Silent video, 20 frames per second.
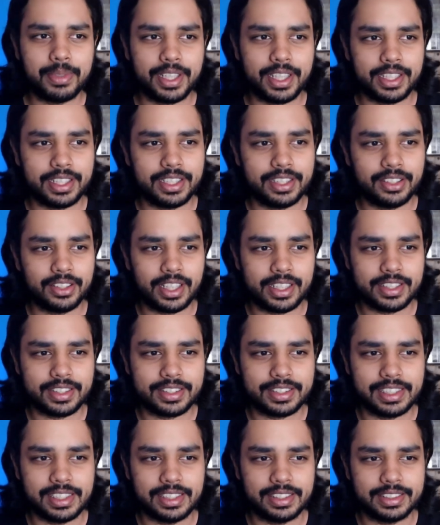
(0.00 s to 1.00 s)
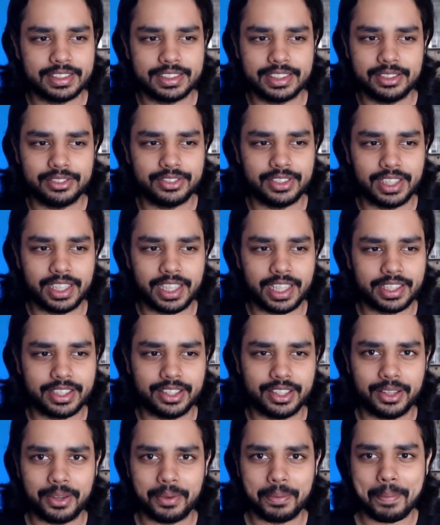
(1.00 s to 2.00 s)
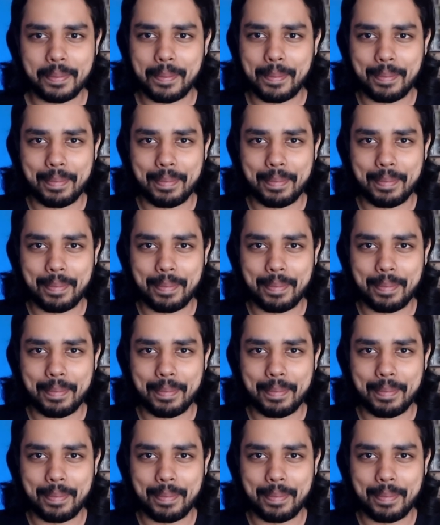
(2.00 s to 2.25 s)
But you know, I just still feel like you know,